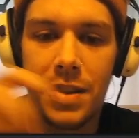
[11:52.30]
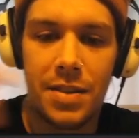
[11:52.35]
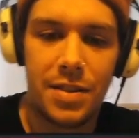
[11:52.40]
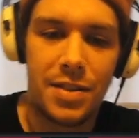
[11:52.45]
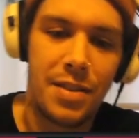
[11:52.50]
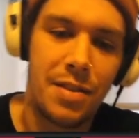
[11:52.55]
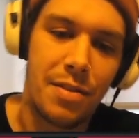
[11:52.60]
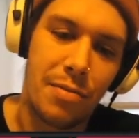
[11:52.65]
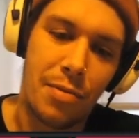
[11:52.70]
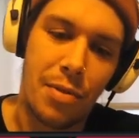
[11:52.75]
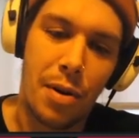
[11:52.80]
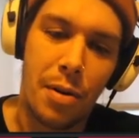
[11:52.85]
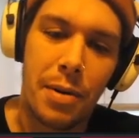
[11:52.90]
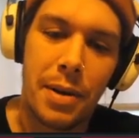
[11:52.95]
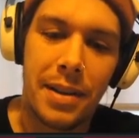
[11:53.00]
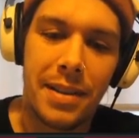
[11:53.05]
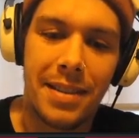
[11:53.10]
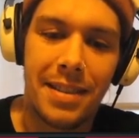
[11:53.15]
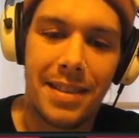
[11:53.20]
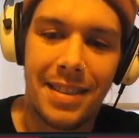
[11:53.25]
Just
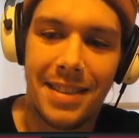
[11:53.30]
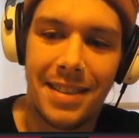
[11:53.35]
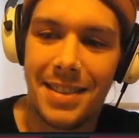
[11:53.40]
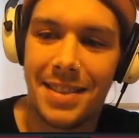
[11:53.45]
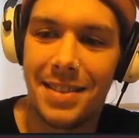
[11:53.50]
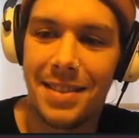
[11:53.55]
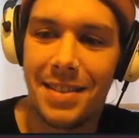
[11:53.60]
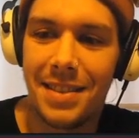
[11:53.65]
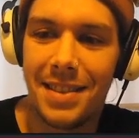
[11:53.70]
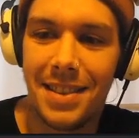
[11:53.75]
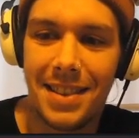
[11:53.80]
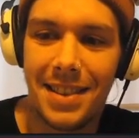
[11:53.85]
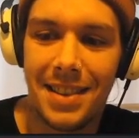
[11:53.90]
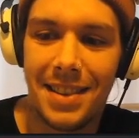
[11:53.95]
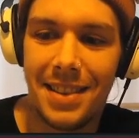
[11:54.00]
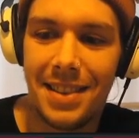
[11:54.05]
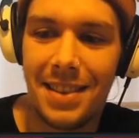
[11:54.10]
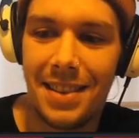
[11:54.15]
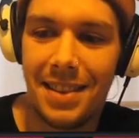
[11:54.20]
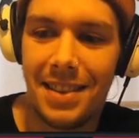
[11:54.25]
throwing
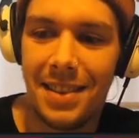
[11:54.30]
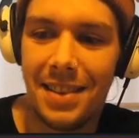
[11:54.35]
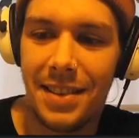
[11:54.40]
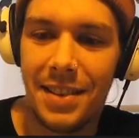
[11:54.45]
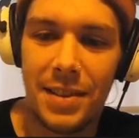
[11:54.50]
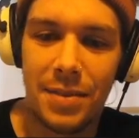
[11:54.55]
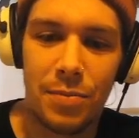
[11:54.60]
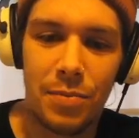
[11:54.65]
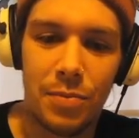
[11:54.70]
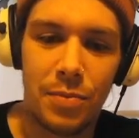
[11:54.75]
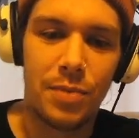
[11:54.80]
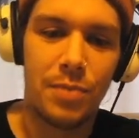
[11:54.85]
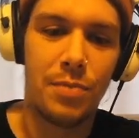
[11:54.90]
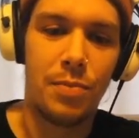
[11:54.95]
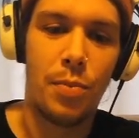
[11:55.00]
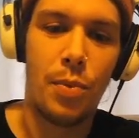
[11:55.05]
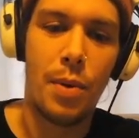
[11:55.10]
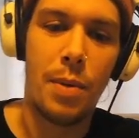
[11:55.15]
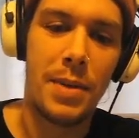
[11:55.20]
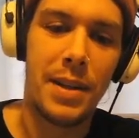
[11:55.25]
these
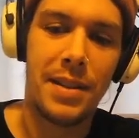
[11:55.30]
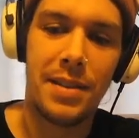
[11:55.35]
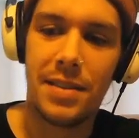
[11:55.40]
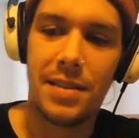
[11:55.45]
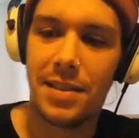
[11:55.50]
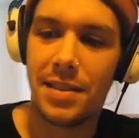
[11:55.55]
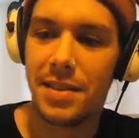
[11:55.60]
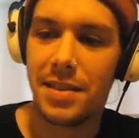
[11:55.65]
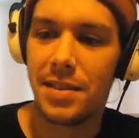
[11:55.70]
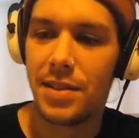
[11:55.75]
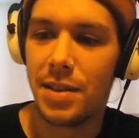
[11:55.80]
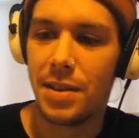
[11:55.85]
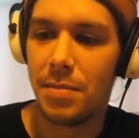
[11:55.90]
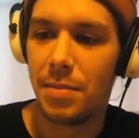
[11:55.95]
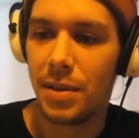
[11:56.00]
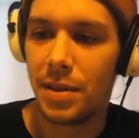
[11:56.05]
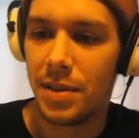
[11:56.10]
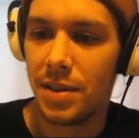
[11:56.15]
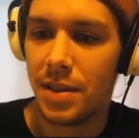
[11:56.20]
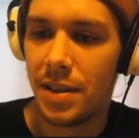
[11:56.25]
women as the
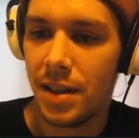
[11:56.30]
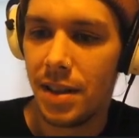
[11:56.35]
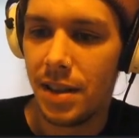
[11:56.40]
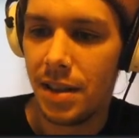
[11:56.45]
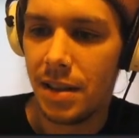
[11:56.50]
chump blockers.